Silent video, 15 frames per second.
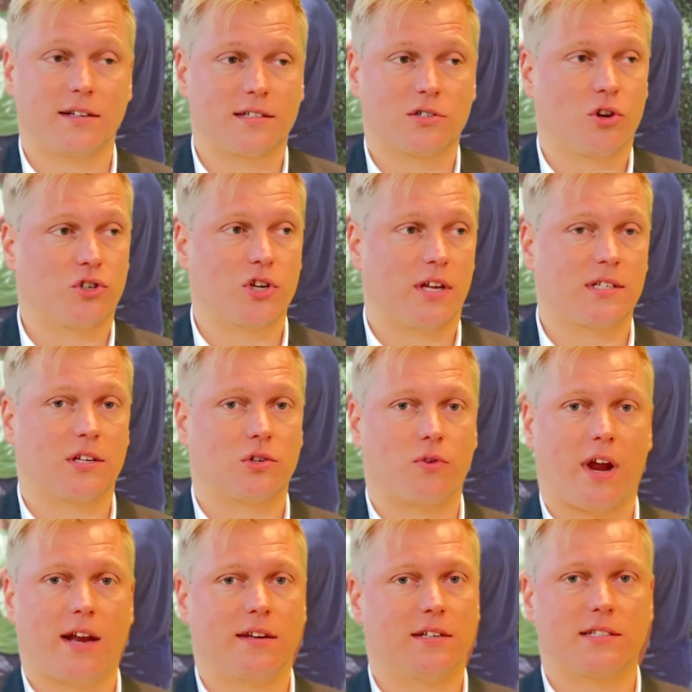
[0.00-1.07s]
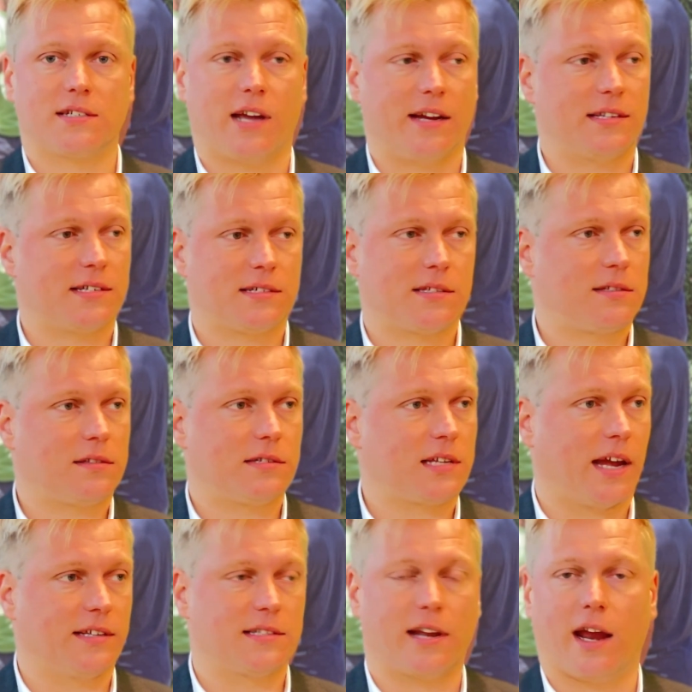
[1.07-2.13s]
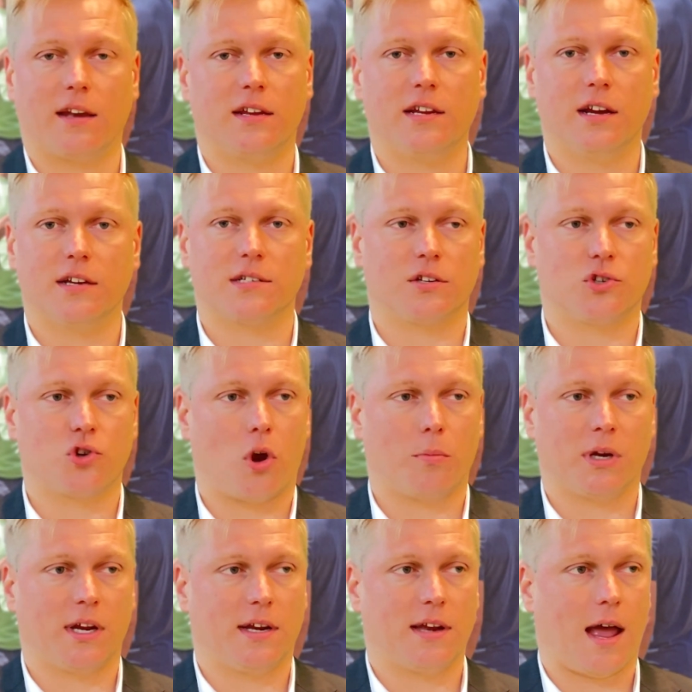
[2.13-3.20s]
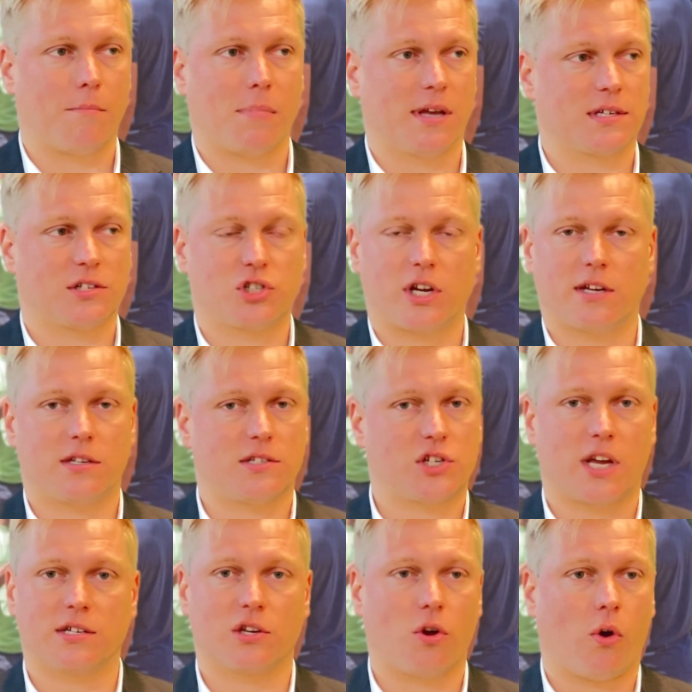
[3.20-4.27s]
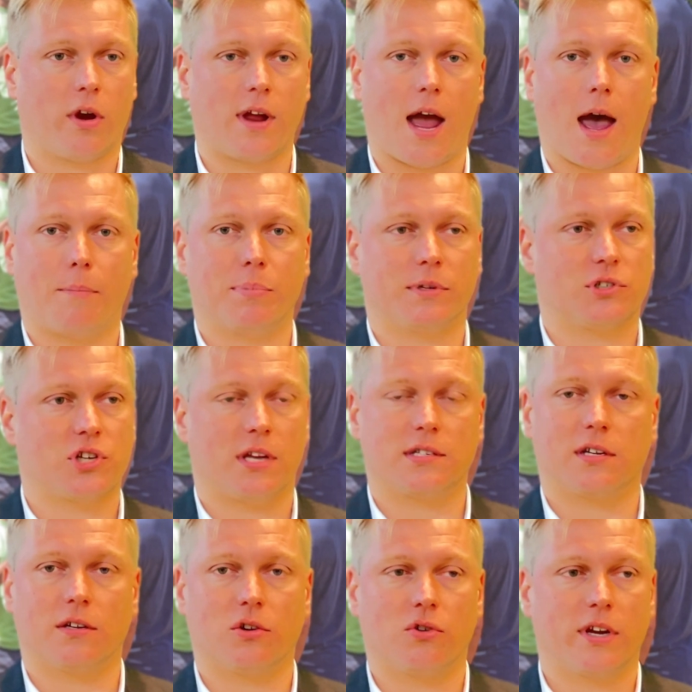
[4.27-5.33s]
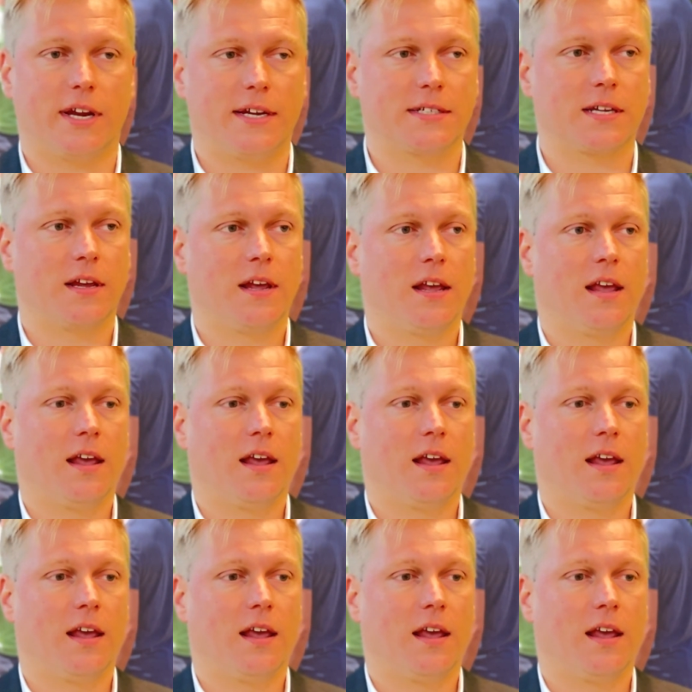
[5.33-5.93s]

It's not just a trend; it's since 10 years in Germany, numbers just going up, just increase.